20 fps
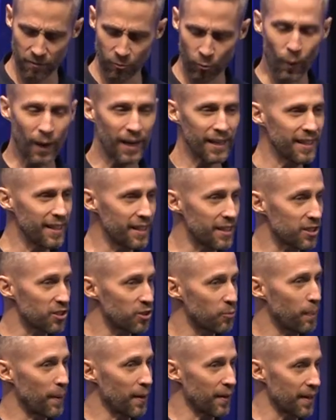what he
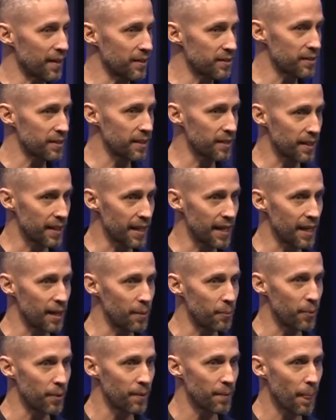experienced in the camp